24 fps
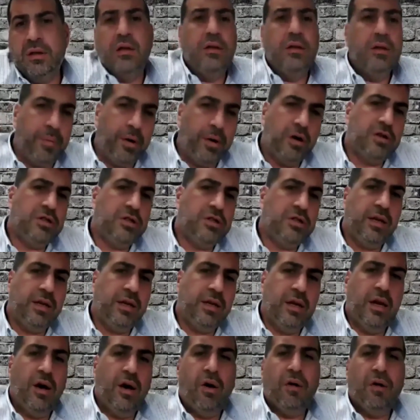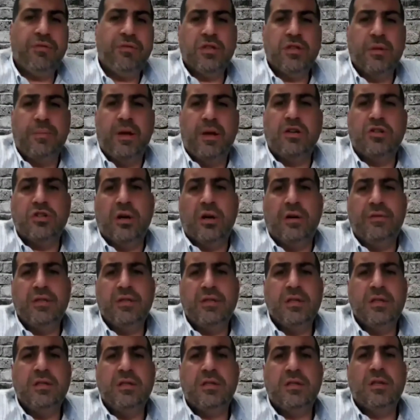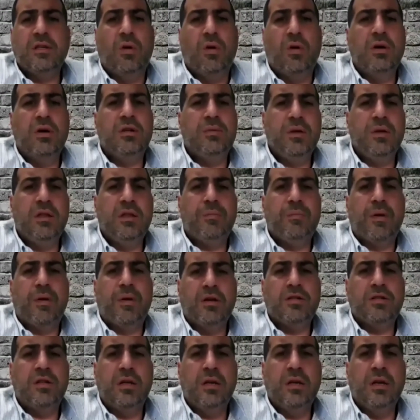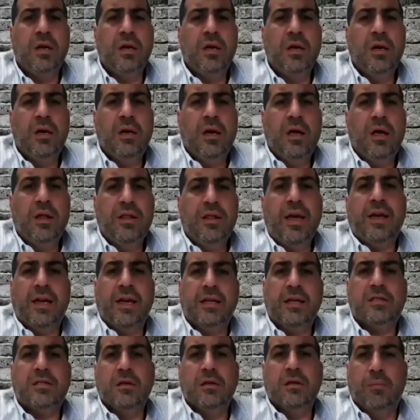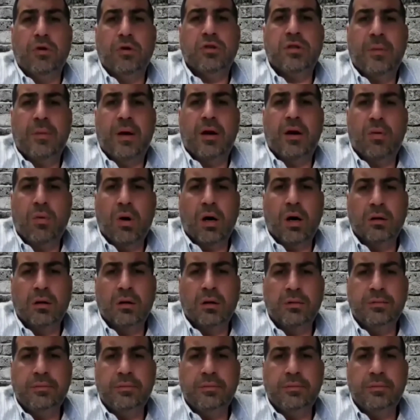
The person that offers a better service is going to be the person that gets the most amount of work.